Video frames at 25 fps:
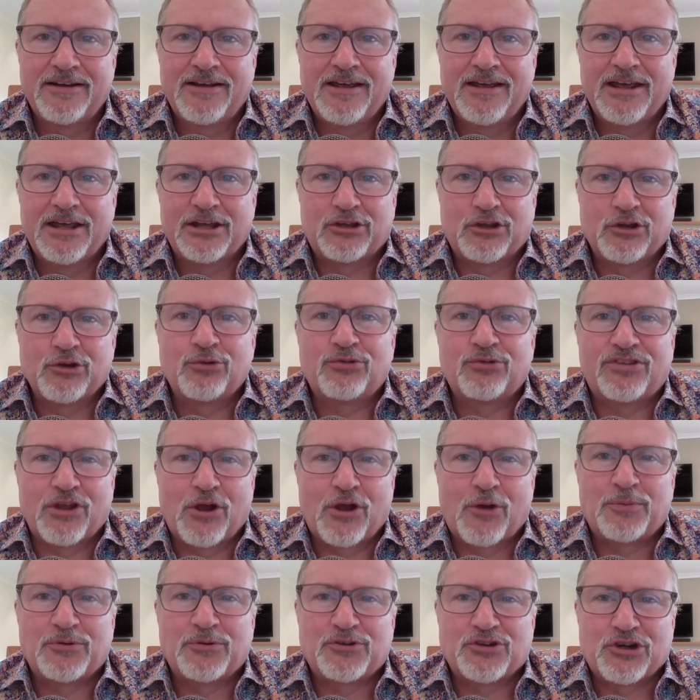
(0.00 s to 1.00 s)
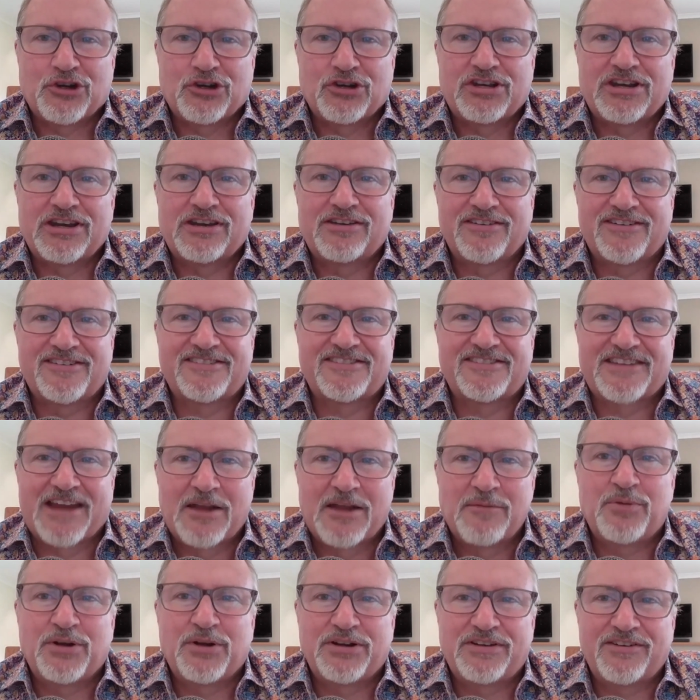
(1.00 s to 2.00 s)
It used the opportunity to
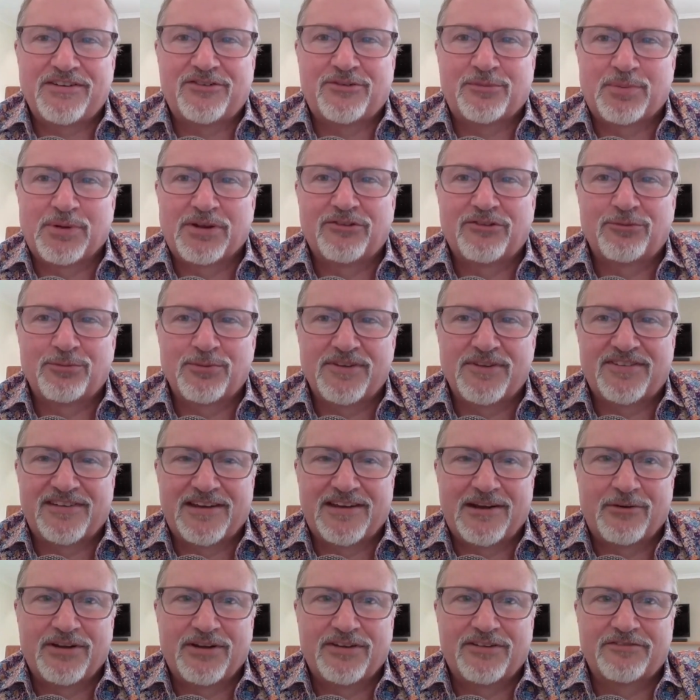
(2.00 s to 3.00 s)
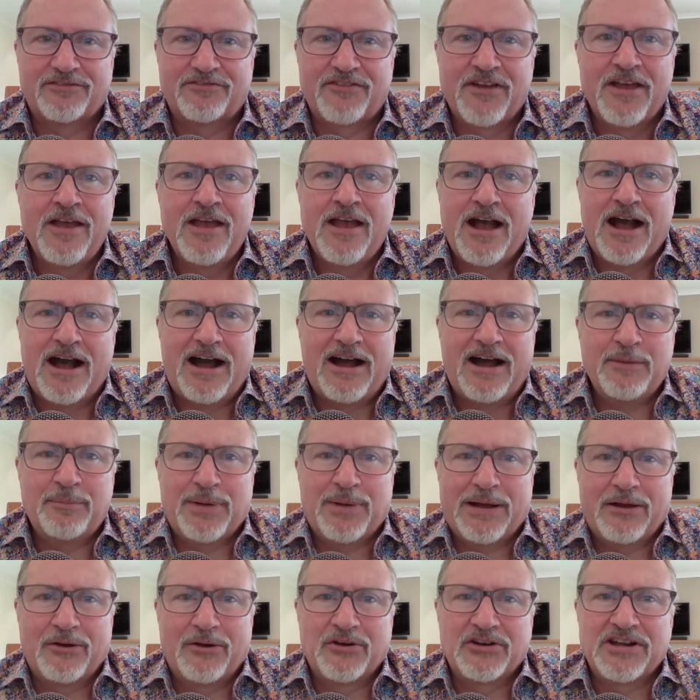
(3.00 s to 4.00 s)
stun participants with a series of
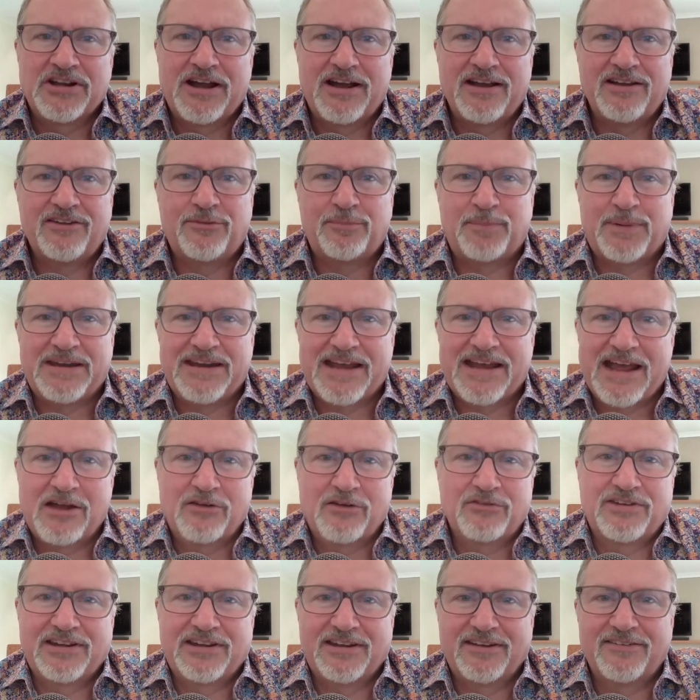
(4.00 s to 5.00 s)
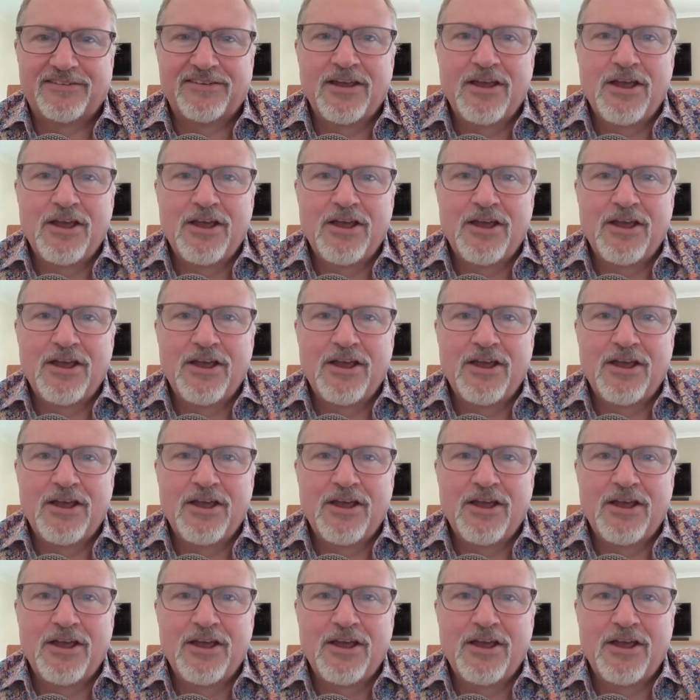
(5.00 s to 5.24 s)
high-powered, high-speed outings